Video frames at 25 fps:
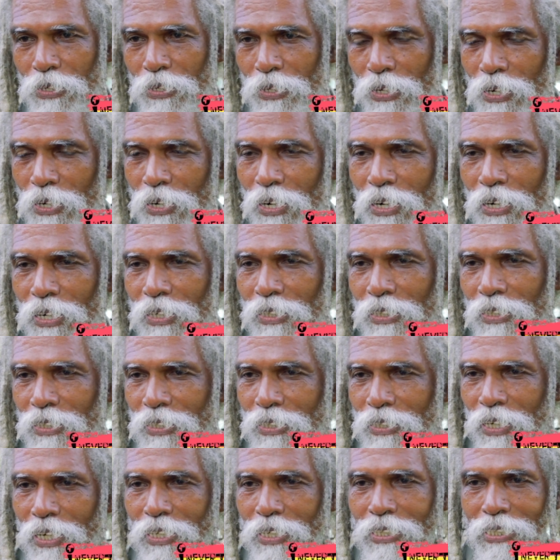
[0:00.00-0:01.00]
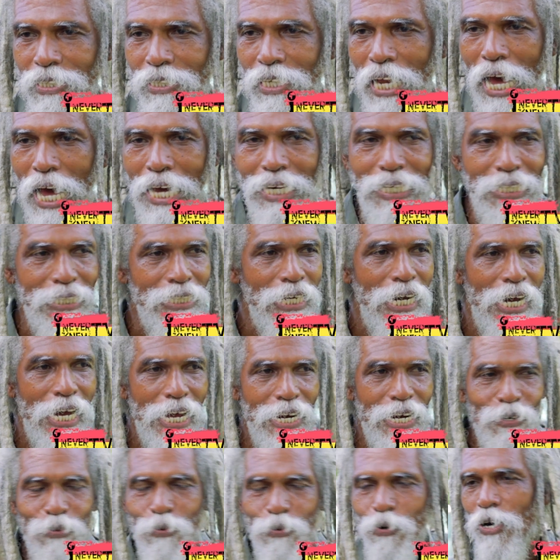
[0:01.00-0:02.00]
You know? So it's like
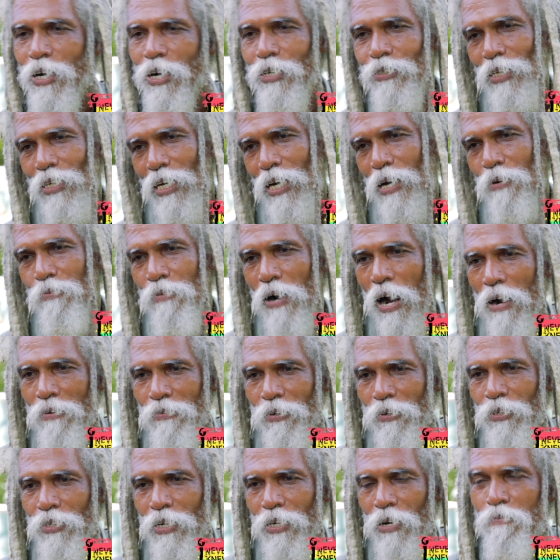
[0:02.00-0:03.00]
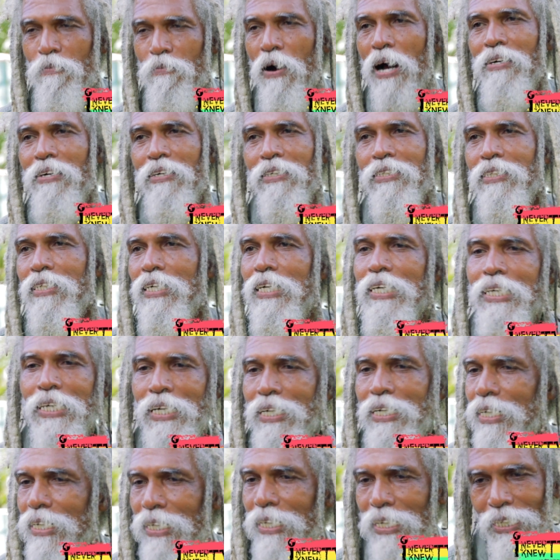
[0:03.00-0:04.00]
any words that them have out, the man just
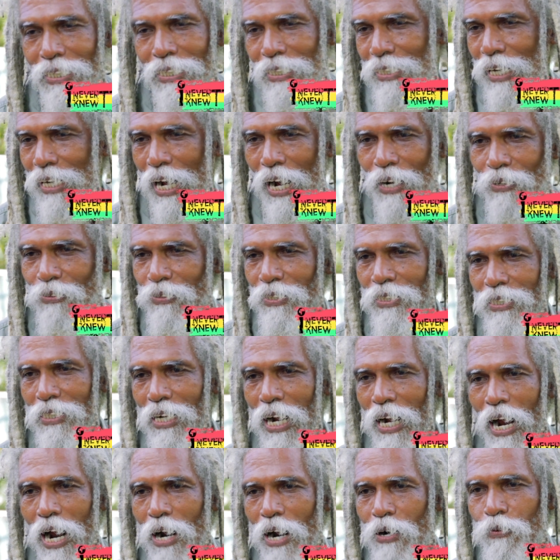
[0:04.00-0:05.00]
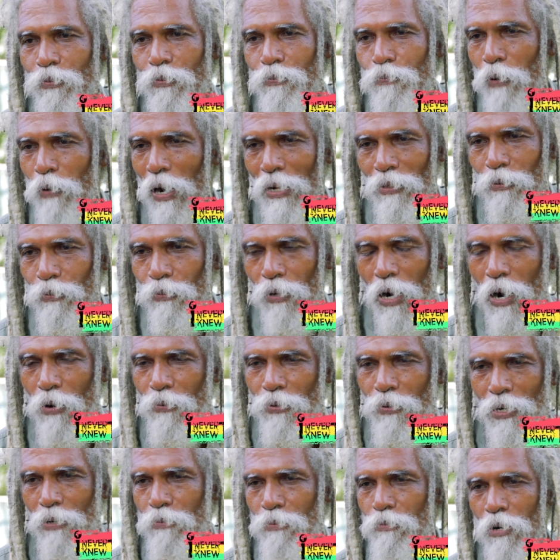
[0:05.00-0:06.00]
lick English language or
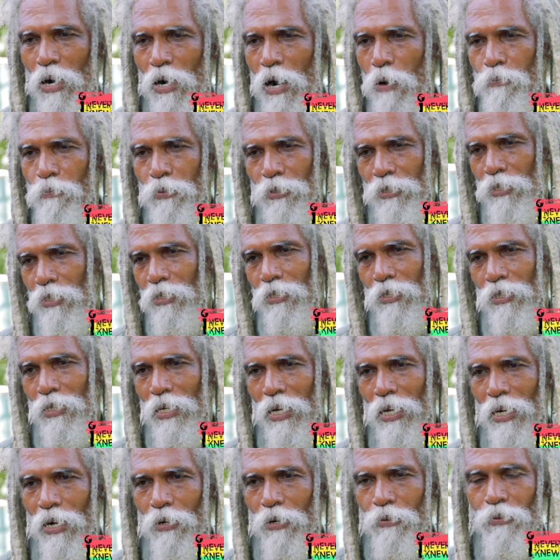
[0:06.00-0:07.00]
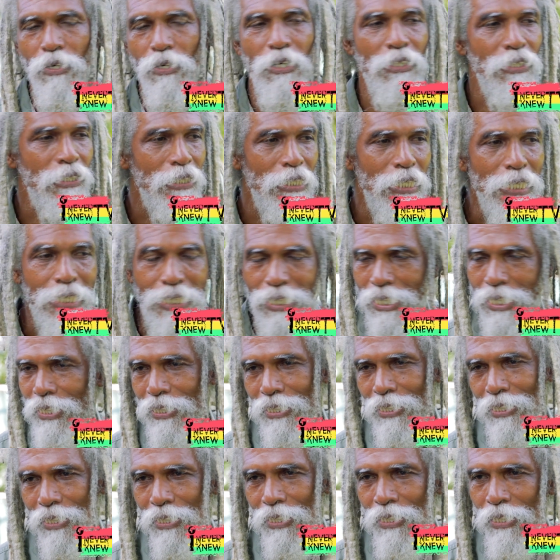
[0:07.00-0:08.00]
patwa where the man put it together. We just lick it.
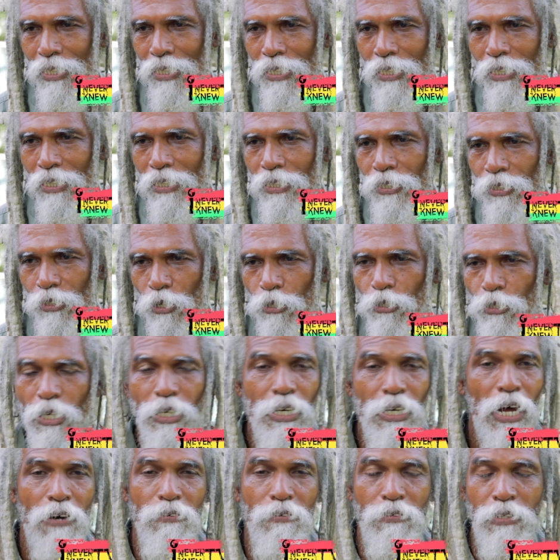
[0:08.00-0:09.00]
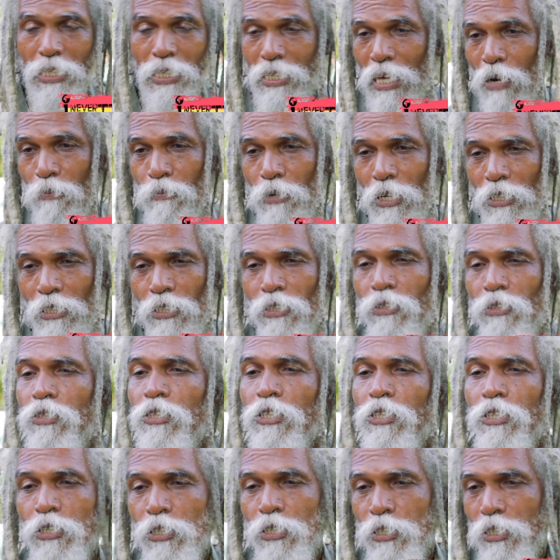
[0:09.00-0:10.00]
So you'd have set a brethren who
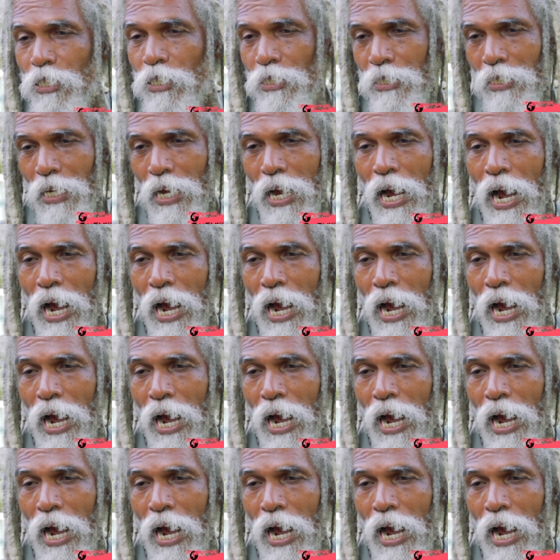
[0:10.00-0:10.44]
used to just say,